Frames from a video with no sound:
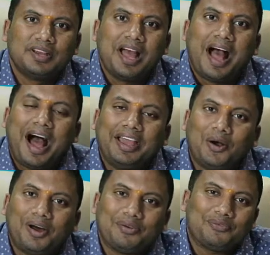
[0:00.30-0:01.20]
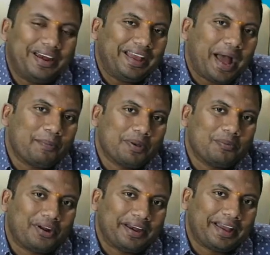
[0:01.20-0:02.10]
Hi all, very happy
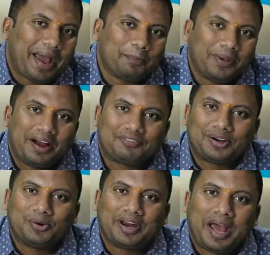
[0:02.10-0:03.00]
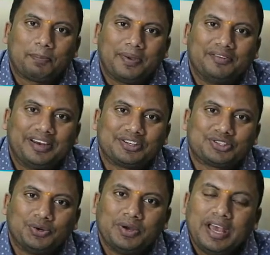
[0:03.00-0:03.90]
morning, happy afternoon, happy evening to
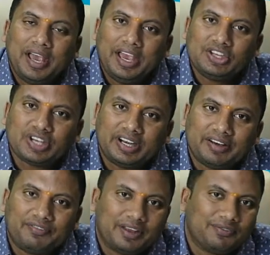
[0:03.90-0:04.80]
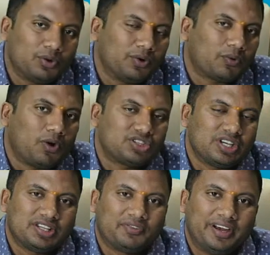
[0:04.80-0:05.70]
each and every viewer watching
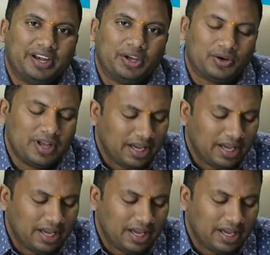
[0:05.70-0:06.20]
the video.